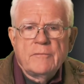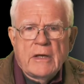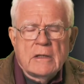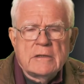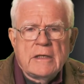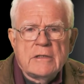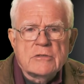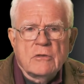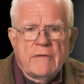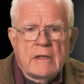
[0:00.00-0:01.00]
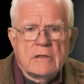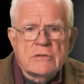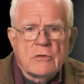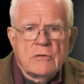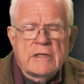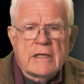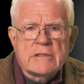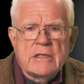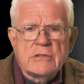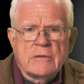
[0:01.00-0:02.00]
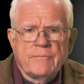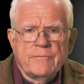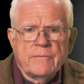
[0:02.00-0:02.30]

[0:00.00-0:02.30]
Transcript: penalty, surveillance, or taxation,